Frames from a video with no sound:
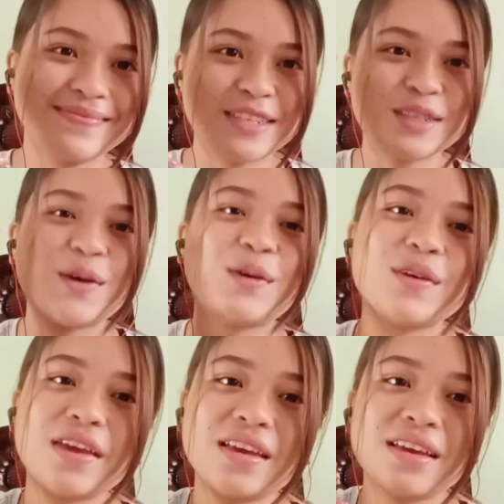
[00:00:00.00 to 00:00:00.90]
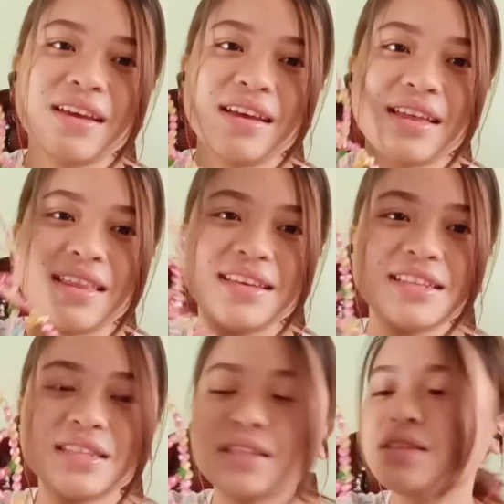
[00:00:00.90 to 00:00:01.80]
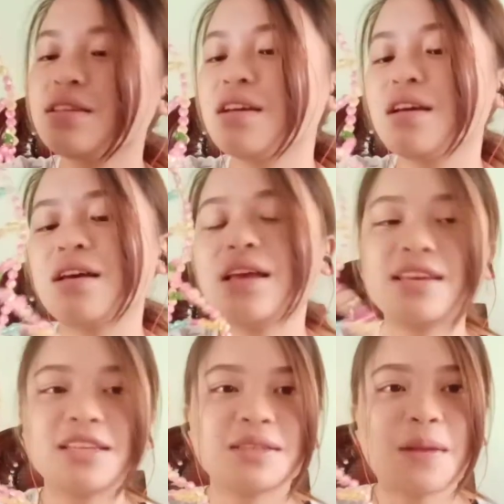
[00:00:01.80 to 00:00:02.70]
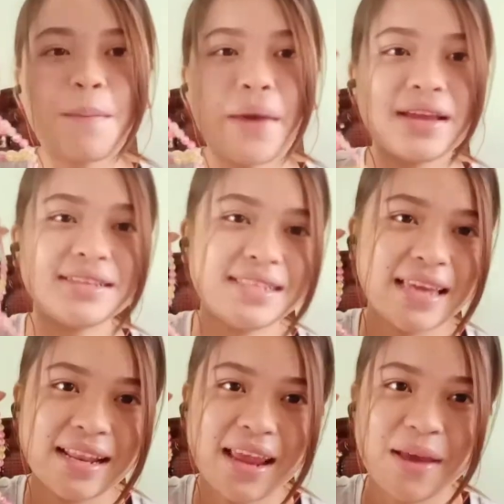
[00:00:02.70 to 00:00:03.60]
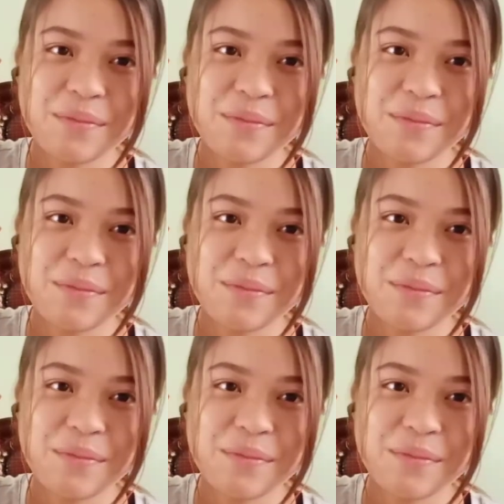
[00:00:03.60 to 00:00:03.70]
So this is my DNA